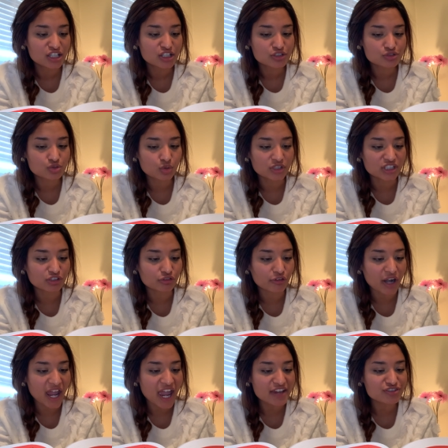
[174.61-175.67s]
So he
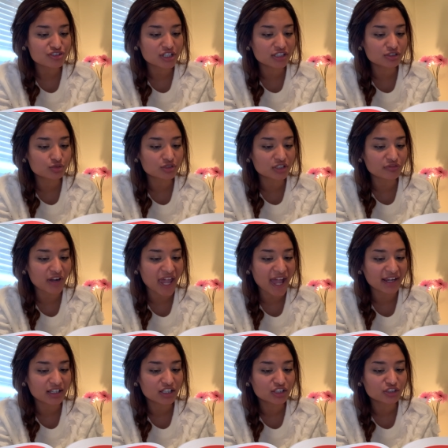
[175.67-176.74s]
crashed into the
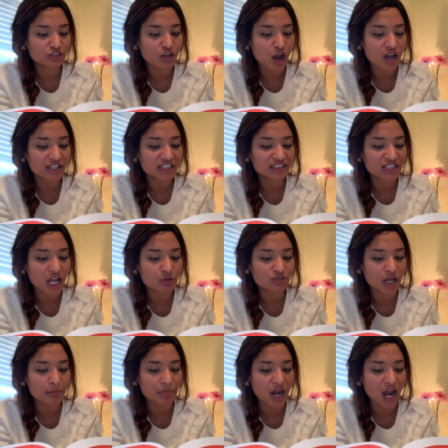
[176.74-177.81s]
rack, knocking down
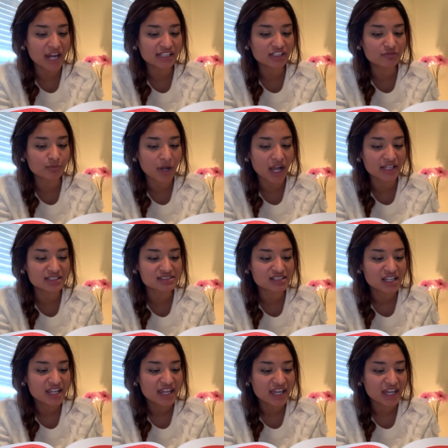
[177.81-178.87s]
a pile of bikes,
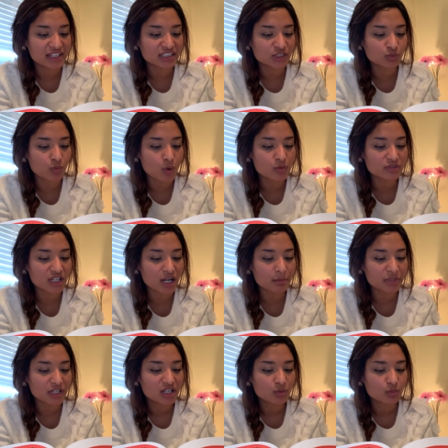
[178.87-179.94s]
and he wound
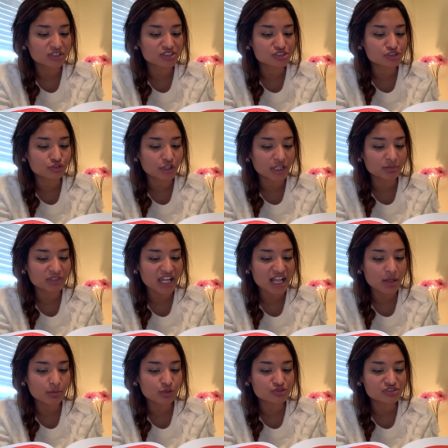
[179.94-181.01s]
up with scraped
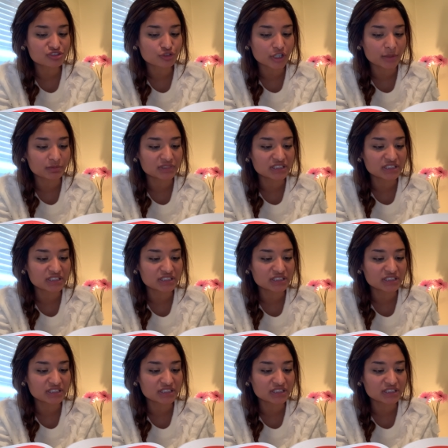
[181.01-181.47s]
elbows, scraped